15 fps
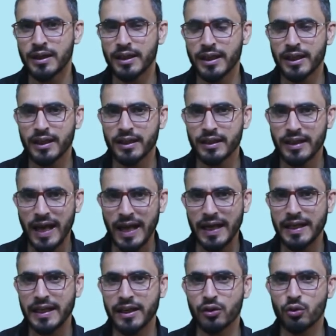in
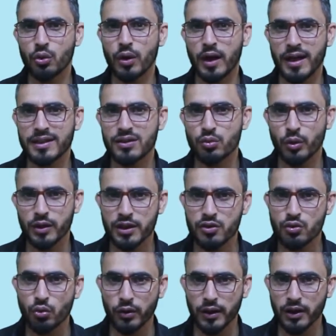narrating to us what
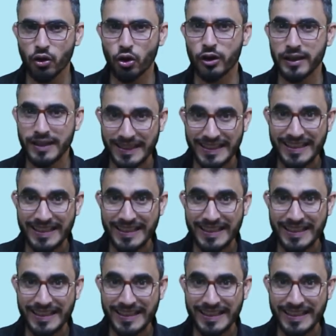is going on